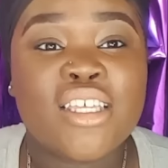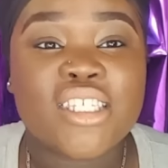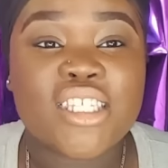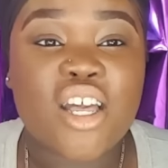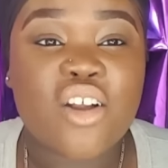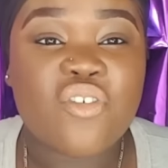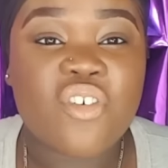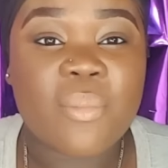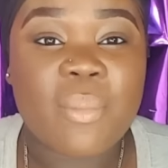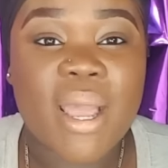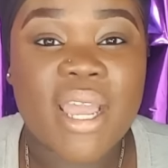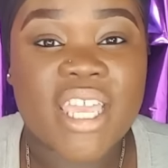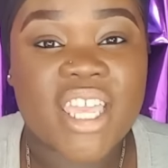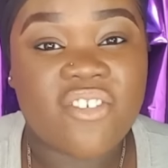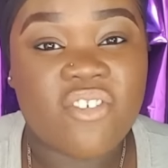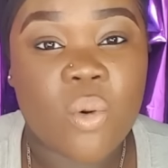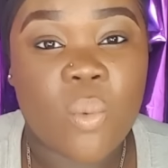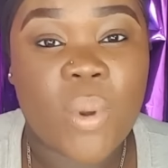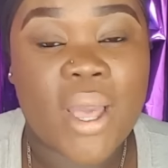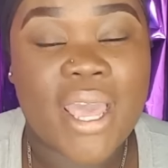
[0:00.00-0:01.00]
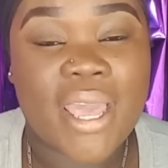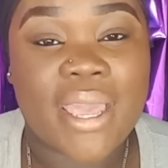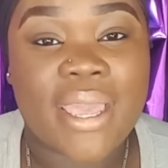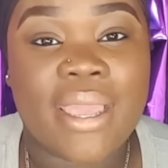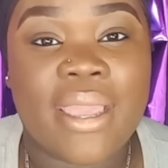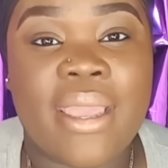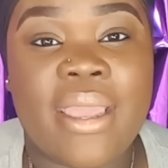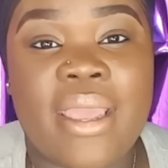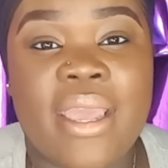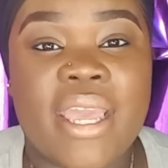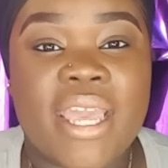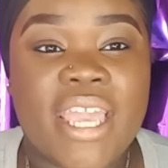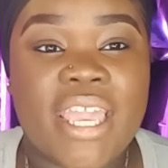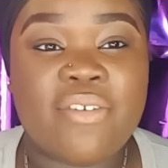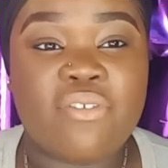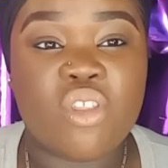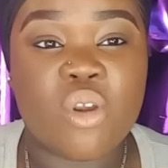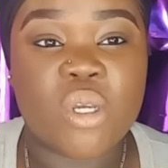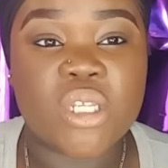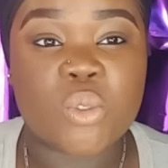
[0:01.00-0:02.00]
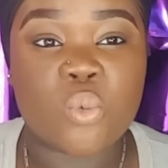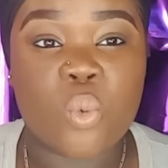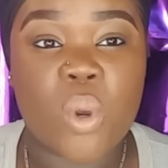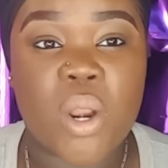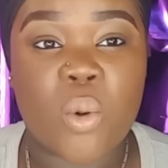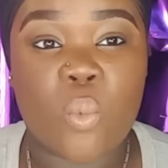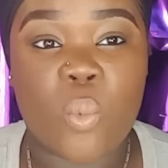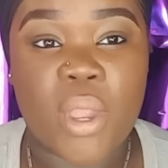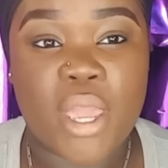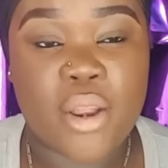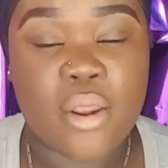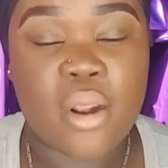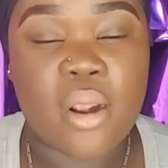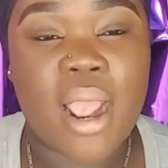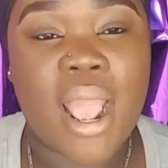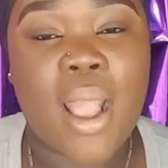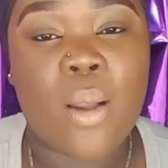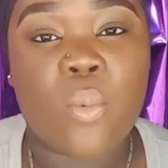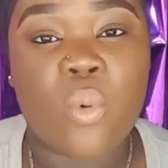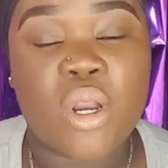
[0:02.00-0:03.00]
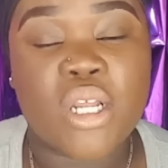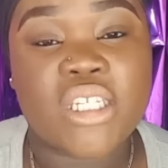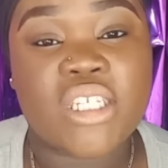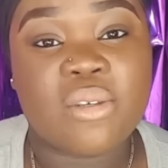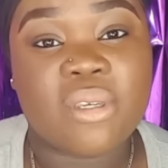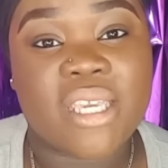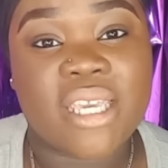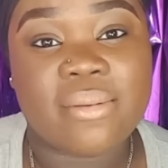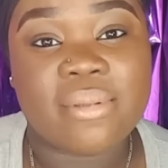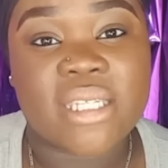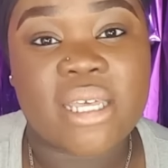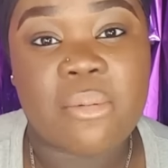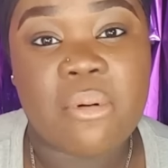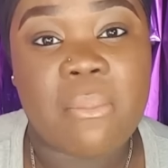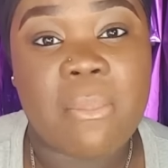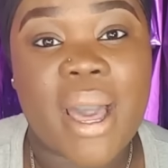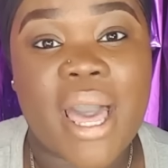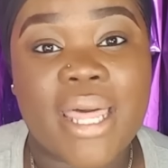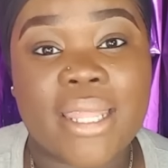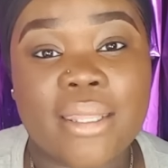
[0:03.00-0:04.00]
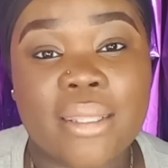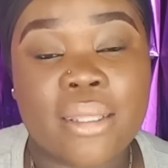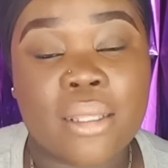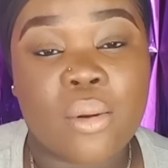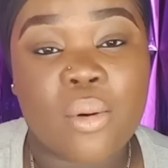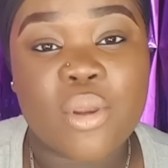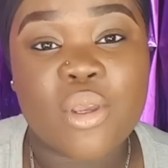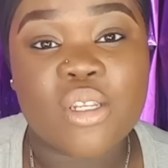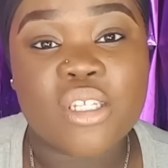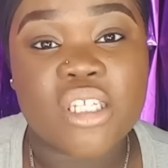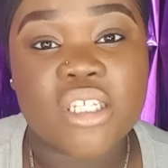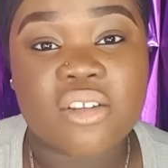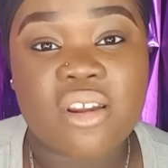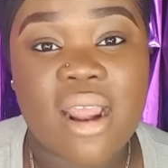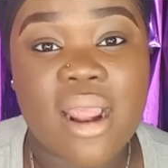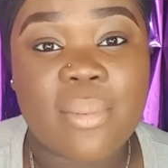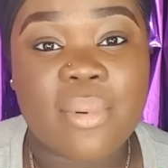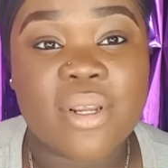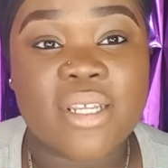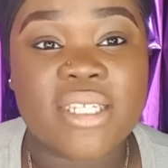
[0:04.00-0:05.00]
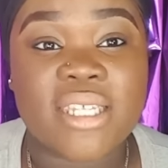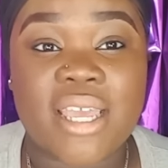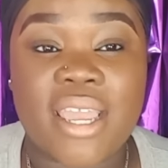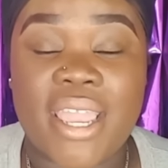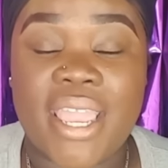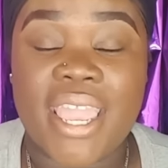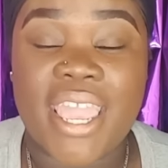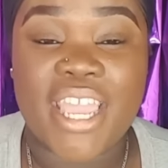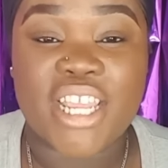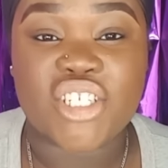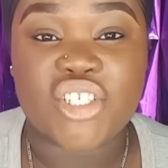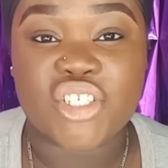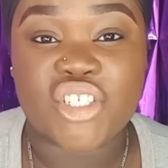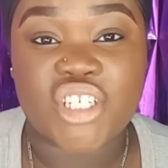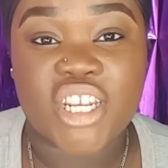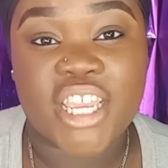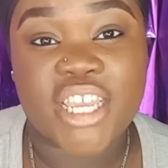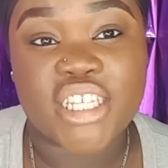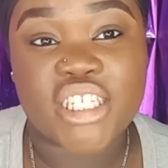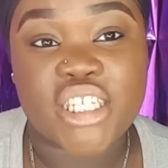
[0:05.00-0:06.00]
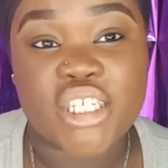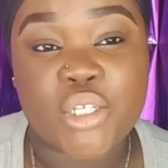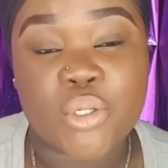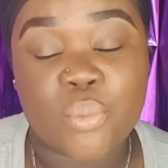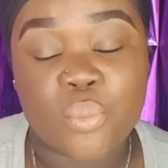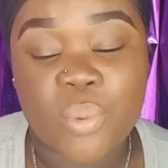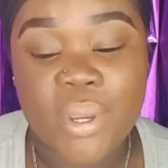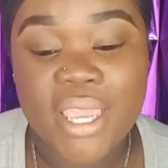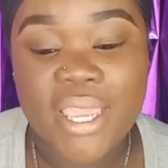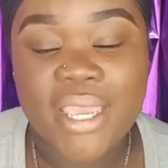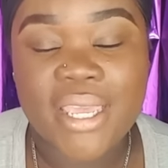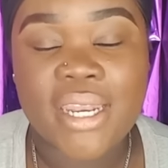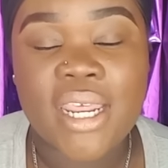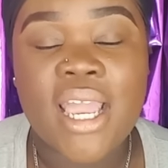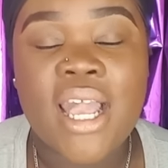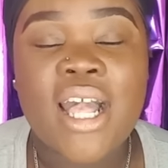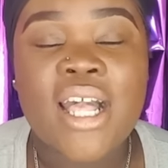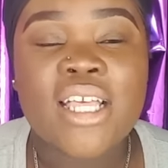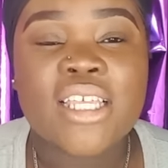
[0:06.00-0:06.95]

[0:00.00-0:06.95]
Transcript: So for my giveaway, even though it's one winner, I want to give some of my loyal subscribers a extra chance to win.